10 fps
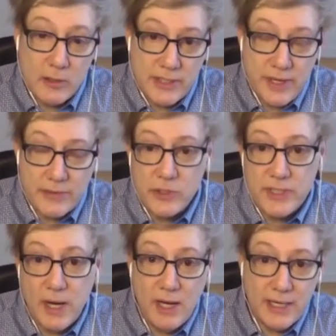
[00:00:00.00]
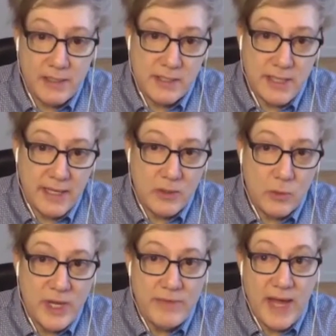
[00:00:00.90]
to the other side is that
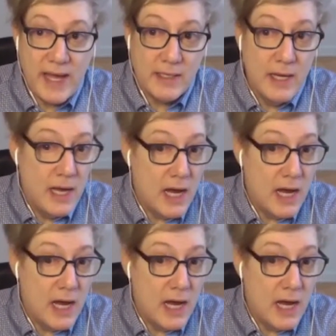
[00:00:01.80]
we have had